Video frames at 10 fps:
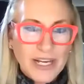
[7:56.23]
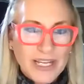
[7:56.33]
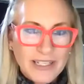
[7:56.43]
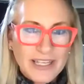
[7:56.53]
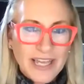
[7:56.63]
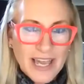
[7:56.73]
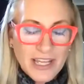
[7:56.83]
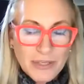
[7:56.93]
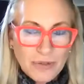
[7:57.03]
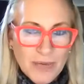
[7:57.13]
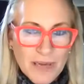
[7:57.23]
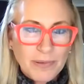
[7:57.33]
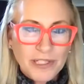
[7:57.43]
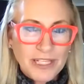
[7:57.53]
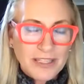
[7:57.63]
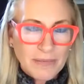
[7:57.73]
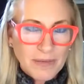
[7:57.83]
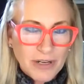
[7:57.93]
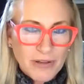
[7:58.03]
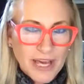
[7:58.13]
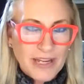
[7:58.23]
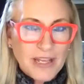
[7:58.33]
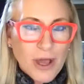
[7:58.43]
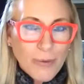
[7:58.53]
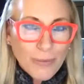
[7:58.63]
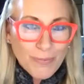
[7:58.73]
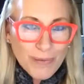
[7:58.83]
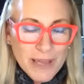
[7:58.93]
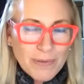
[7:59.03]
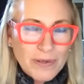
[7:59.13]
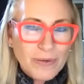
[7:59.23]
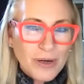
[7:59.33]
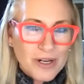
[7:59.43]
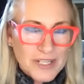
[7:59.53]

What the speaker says: to engage with people and let them know that people who are